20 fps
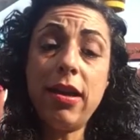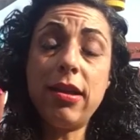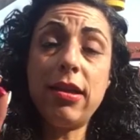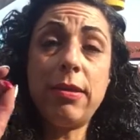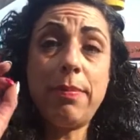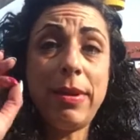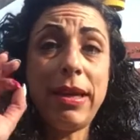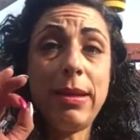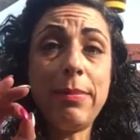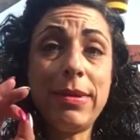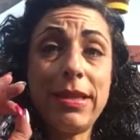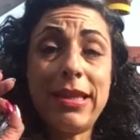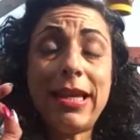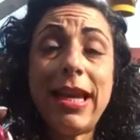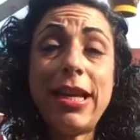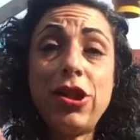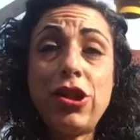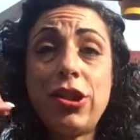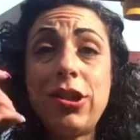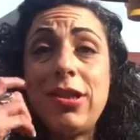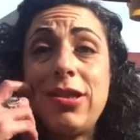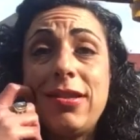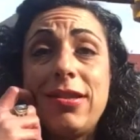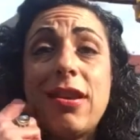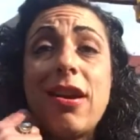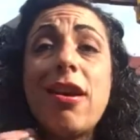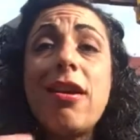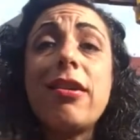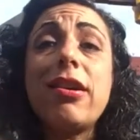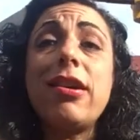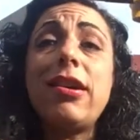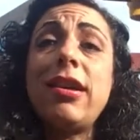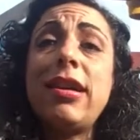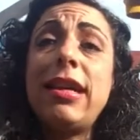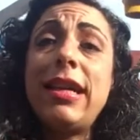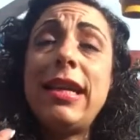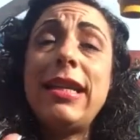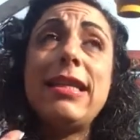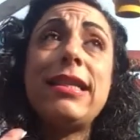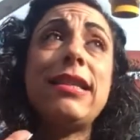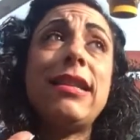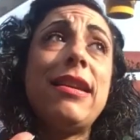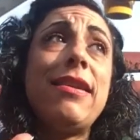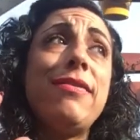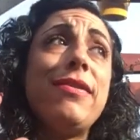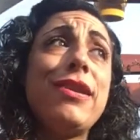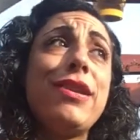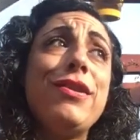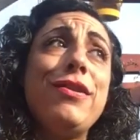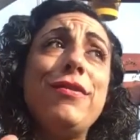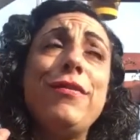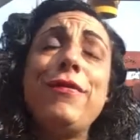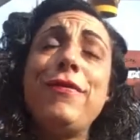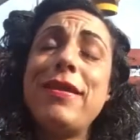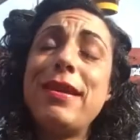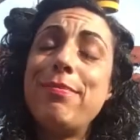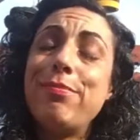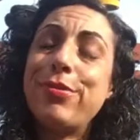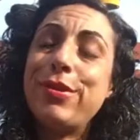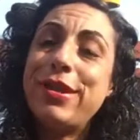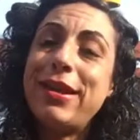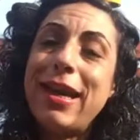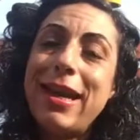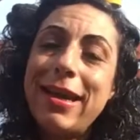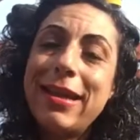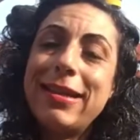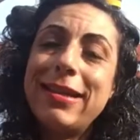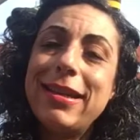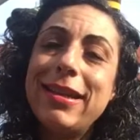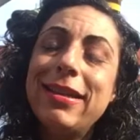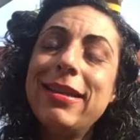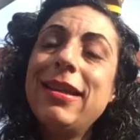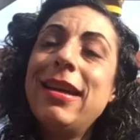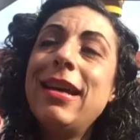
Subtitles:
the pigmentation is darker, it's a UV protector.